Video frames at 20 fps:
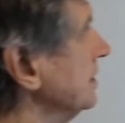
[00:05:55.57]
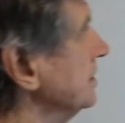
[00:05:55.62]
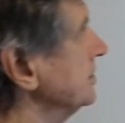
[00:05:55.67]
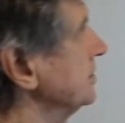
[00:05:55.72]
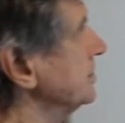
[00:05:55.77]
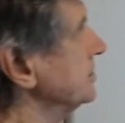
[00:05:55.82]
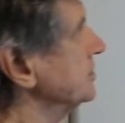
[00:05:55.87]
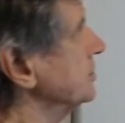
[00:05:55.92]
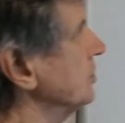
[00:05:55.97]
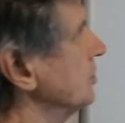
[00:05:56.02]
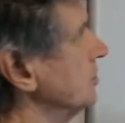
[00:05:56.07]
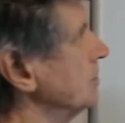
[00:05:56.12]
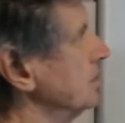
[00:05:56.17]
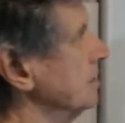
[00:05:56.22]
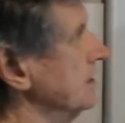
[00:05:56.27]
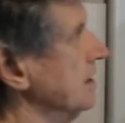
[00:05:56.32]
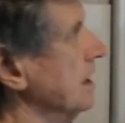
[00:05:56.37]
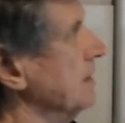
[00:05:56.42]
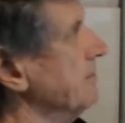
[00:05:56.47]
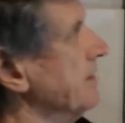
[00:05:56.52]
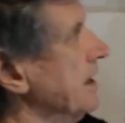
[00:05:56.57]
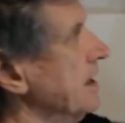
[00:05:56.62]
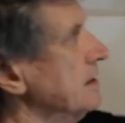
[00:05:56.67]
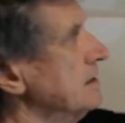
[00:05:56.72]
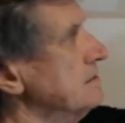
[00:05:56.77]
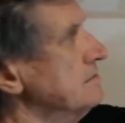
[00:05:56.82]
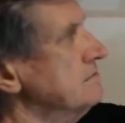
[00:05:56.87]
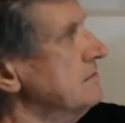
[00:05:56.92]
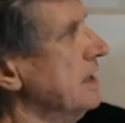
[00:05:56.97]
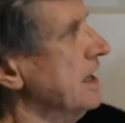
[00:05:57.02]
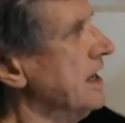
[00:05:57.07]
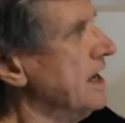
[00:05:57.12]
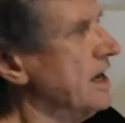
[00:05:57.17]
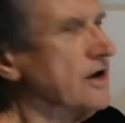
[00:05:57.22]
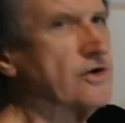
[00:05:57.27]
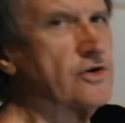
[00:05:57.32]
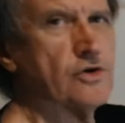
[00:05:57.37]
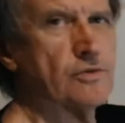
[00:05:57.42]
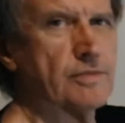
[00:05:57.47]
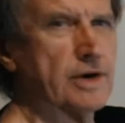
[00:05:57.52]
talk about how
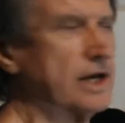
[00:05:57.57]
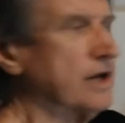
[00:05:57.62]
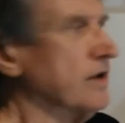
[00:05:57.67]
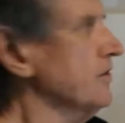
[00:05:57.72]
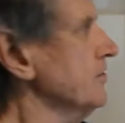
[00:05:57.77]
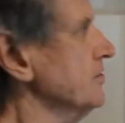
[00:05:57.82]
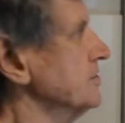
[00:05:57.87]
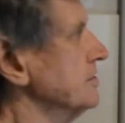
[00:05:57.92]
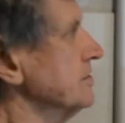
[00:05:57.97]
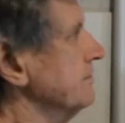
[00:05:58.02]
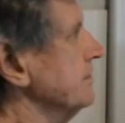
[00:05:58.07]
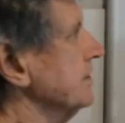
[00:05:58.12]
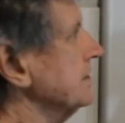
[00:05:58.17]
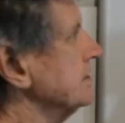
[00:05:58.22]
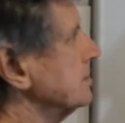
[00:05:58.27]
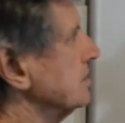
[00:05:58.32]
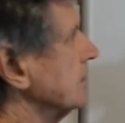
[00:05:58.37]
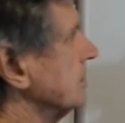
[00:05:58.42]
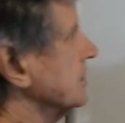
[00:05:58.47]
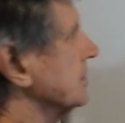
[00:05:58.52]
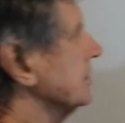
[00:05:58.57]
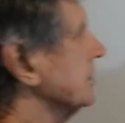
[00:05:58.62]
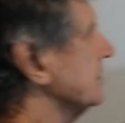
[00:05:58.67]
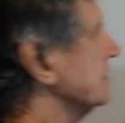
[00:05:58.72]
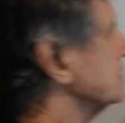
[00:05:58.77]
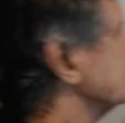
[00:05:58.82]
you make use of these light years.